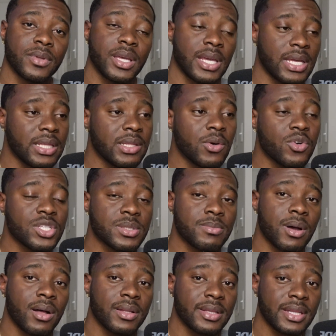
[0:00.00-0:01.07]
In those
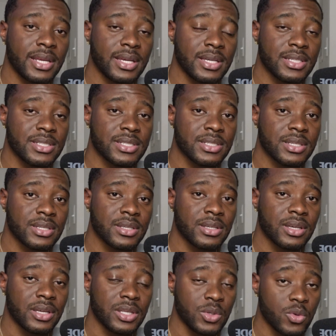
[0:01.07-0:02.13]
small things
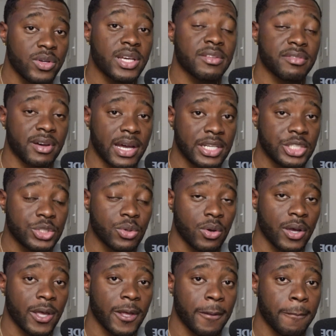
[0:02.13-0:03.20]
you can find
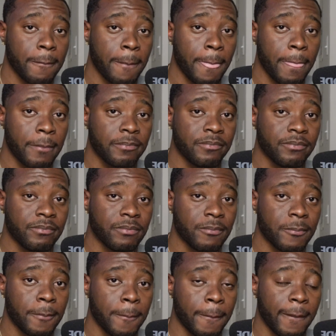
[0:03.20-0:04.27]
joy.
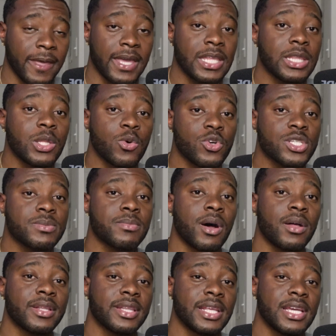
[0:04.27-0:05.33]
In those
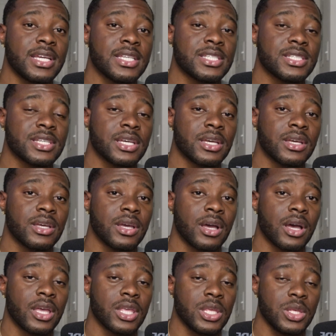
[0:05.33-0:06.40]
small things
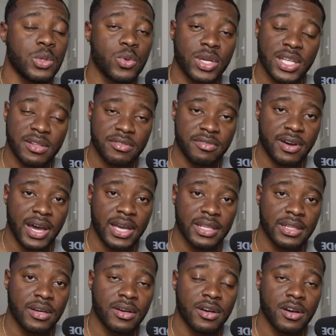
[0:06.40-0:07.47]
you can
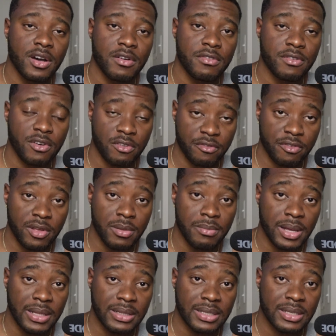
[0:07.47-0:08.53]
find
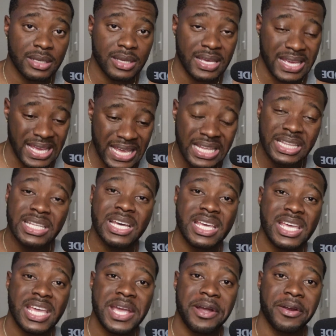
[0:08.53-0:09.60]
fulfillment in the
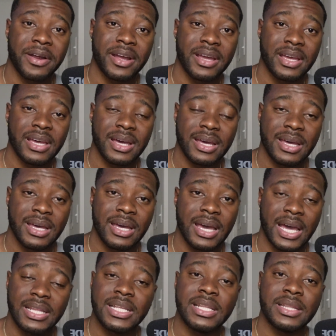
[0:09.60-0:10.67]
here
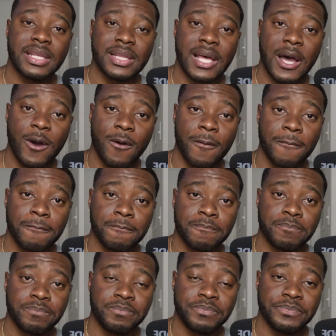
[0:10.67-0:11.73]
and in the now.
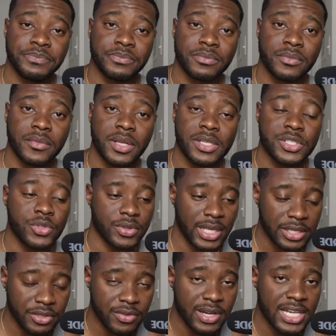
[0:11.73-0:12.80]
So
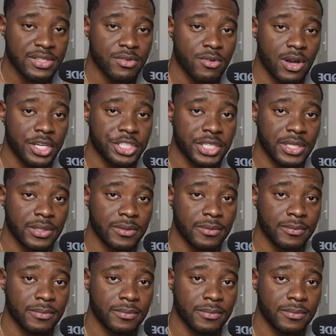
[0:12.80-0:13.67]
thank you guys for watching.